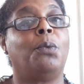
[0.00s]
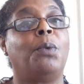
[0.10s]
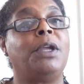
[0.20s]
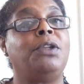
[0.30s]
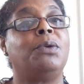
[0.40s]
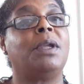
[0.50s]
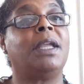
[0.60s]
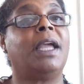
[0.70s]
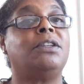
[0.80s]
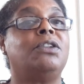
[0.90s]
where you can
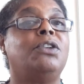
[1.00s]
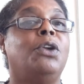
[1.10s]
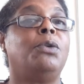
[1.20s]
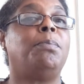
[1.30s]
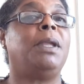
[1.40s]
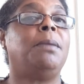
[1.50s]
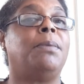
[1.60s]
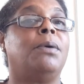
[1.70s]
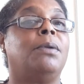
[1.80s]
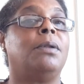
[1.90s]
get to know
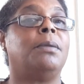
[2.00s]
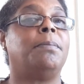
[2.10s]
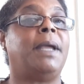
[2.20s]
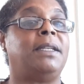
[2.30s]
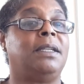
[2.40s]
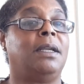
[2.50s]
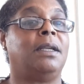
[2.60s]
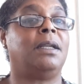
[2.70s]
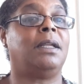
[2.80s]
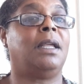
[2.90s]
people better
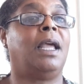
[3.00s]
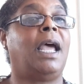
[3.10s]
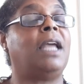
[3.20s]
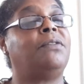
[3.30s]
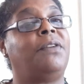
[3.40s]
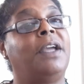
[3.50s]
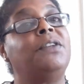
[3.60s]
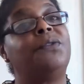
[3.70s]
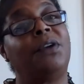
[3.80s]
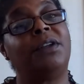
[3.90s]
and
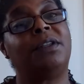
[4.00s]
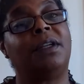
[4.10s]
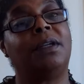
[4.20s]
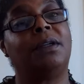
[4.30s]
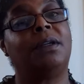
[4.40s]
vice versa,